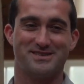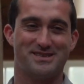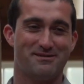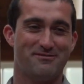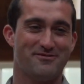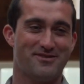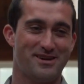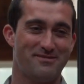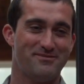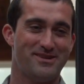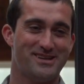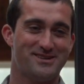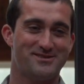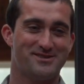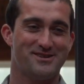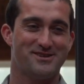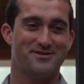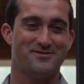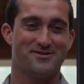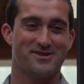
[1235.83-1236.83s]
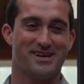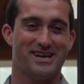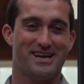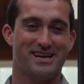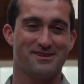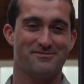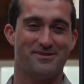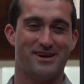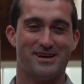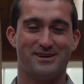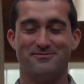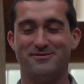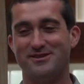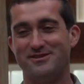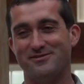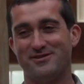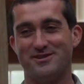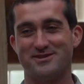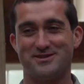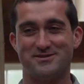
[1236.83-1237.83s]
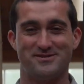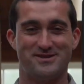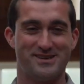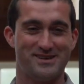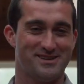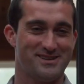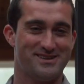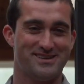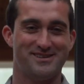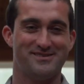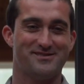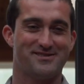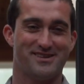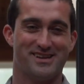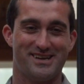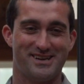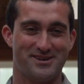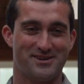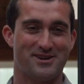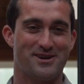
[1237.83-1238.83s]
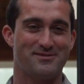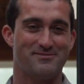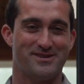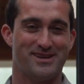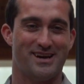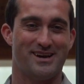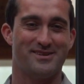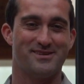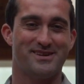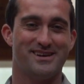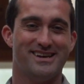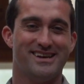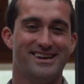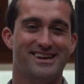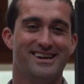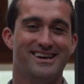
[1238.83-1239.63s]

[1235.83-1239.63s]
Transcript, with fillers: some of that may turn into organic matter, but you are also tilled and you're letting carbon out.